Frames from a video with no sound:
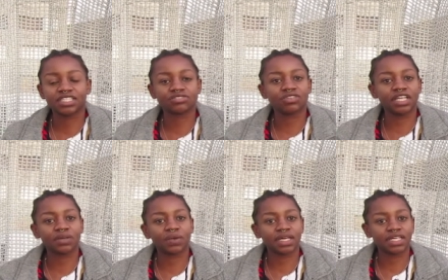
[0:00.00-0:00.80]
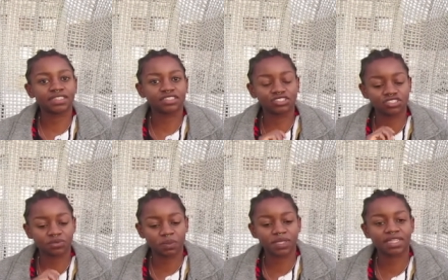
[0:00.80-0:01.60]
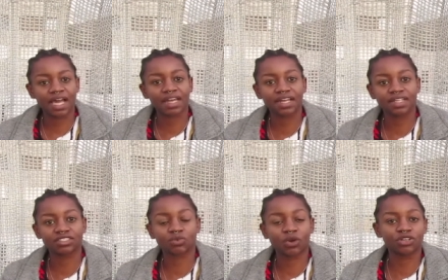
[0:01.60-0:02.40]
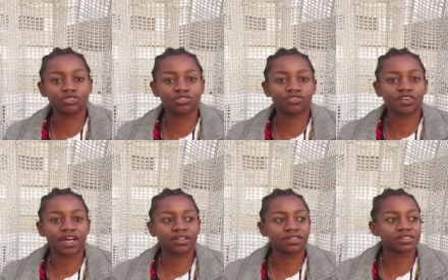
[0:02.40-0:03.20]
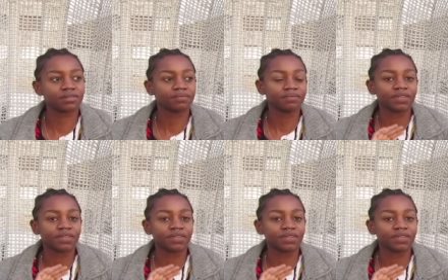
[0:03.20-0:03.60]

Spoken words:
it's really quick and easy to just put that in its one or two files.